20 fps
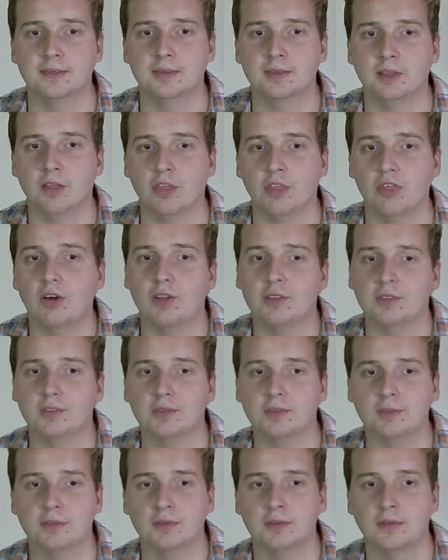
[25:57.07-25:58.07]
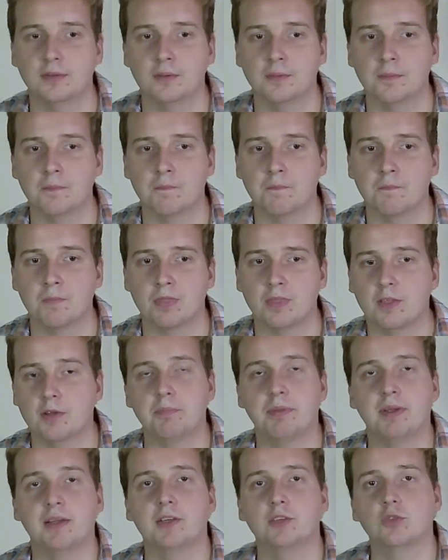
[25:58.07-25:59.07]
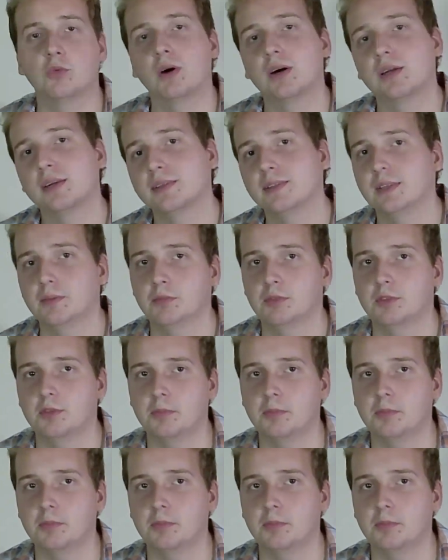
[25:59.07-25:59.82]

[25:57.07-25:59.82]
thought their parents wanted them to